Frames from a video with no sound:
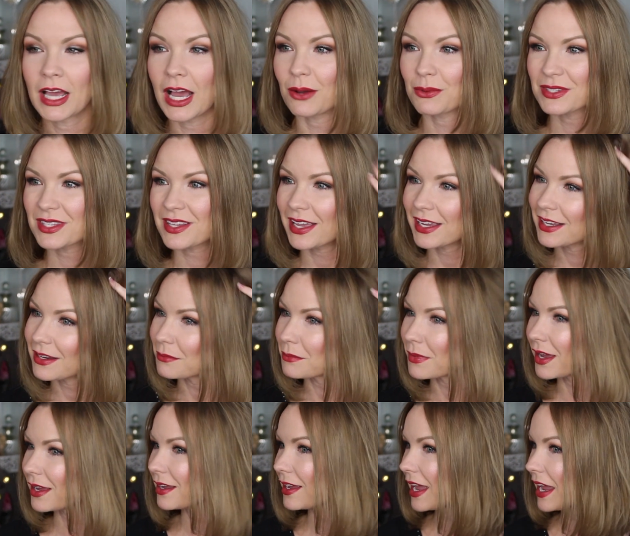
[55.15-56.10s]
I was
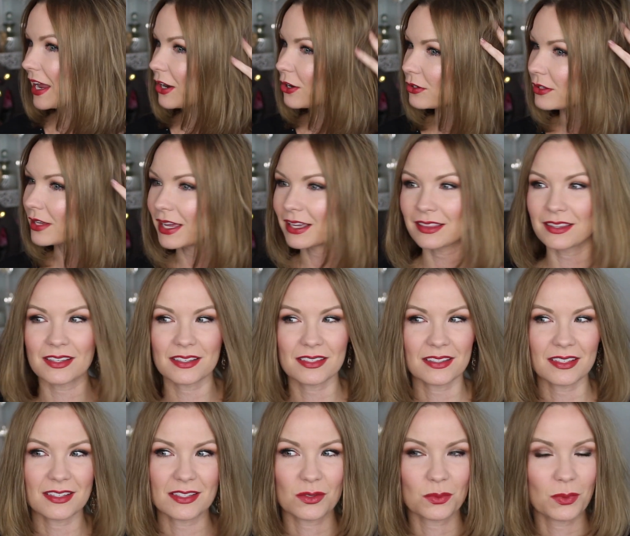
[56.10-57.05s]
liking my hair like
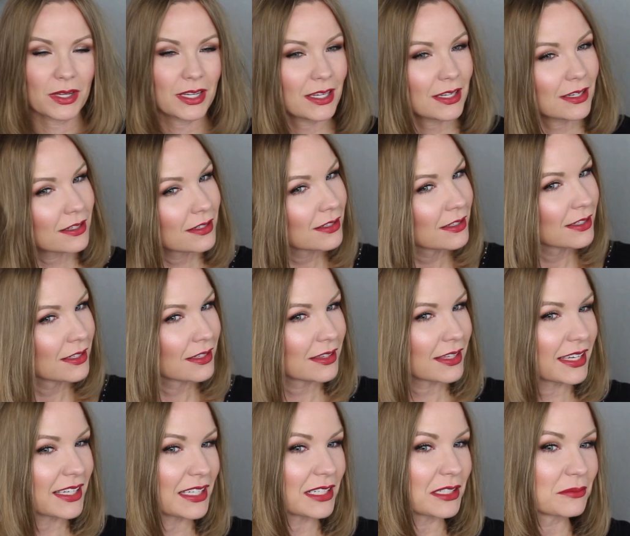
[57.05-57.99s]
this week,
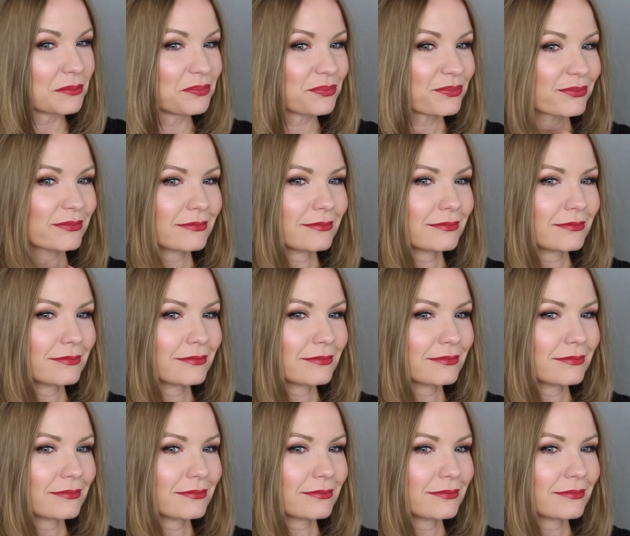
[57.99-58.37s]
like a,